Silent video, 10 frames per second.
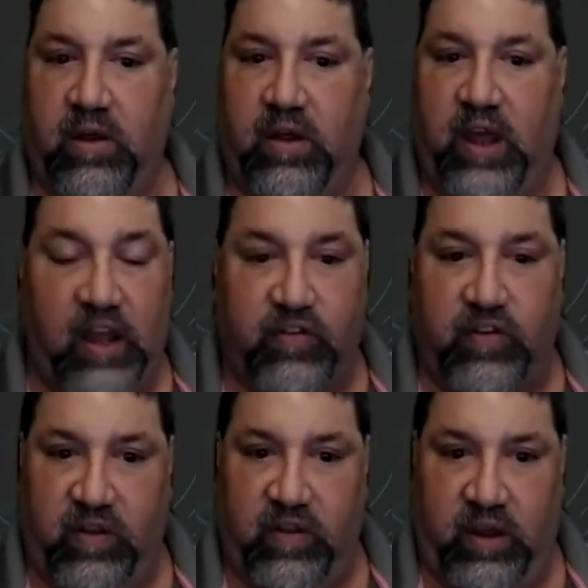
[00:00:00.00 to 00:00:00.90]

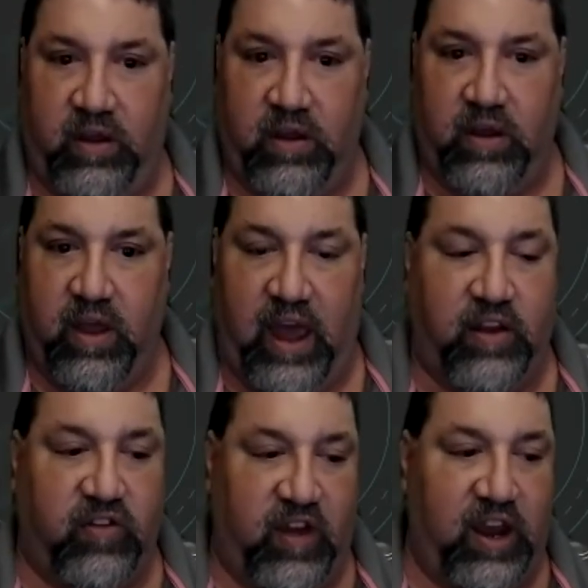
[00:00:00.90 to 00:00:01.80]
instantly. And the
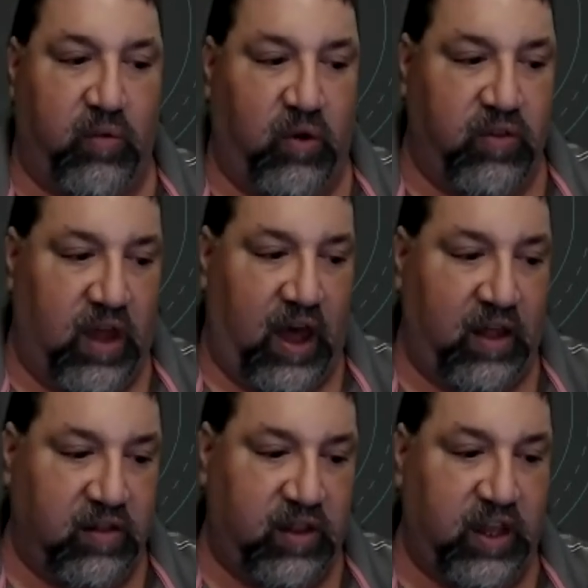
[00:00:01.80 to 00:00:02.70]
data will
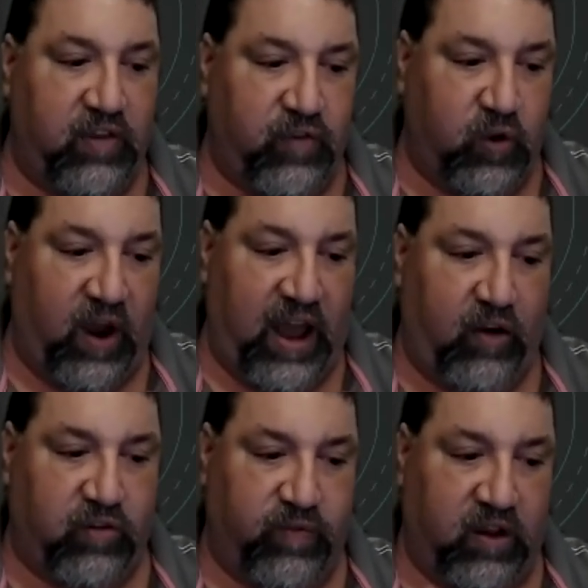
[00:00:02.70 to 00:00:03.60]
not leave your
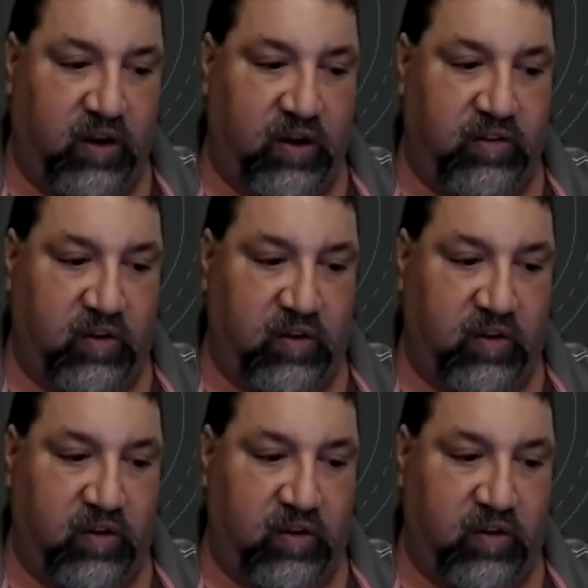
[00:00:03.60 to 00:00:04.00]
house because